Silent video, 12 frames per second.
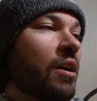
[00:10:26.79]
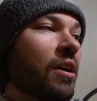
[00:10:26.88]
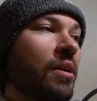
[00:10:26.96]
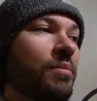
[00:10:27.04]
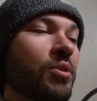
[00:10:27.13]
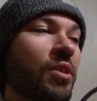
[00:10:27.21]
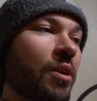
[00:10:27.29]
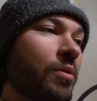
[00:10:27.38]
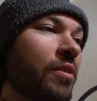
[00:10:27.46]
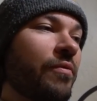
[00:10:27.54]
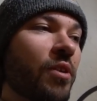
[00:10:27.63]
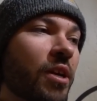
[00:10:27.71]
um, so that
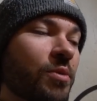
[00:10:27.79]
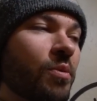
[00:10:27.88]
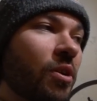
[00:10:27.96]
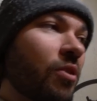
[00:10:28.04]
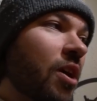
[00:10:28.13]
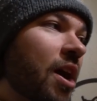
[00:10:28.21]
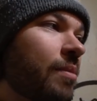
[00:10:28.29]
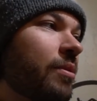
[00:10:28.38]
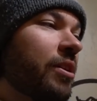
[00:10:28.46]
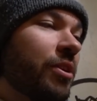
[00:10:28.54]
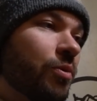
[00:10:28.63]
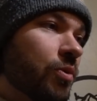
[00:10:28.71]
way if you guys want to grab
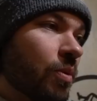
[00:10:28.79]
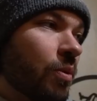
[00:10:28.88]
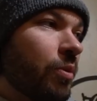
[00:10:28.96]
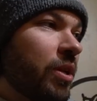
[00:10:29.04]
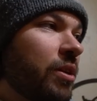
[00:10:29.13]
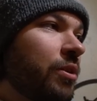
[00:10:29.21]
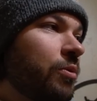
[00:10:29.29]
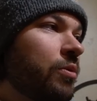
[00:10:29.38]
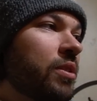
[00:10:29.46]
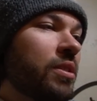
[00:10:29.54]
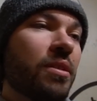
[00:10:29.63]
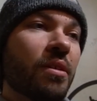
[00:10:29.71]
it and use what we
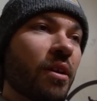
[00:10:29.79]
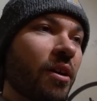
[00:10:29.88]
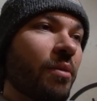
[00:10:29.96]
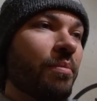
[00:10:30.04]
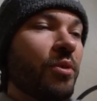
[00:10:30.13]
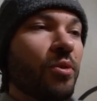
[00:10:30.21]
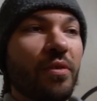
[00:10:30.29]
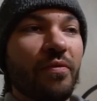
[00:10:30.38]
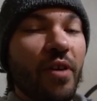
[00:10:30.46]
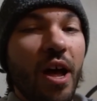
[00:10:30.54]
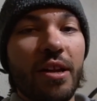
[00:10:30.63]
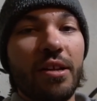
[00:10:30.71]
use um, you can
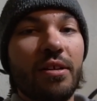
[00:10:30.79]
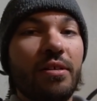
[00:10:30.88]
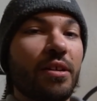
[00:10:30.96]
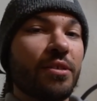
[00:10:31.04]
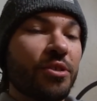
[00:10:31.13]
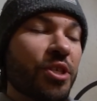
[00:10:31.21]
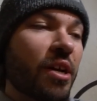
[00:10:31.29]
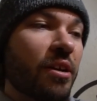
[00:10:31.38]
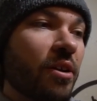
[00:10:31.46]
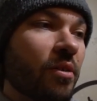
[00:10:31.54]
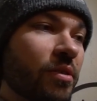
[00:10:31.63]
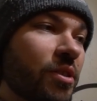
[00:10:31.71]
find it and check
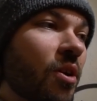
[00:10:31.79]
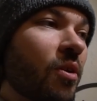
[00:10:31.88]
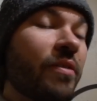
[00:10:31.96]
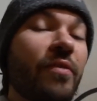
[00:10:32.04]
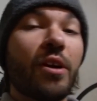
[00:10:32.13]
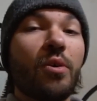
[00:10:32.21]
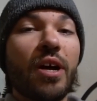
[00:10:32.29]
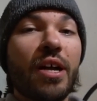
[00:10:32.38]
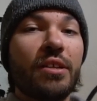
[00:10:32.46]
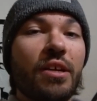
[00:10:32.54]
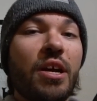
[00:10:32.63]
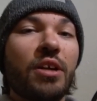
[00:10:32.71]
it out so if I go
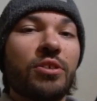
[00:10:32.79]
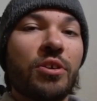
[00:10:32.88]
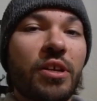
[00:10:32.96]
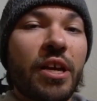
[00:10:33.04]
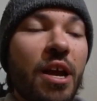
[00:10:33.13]
ahead turn the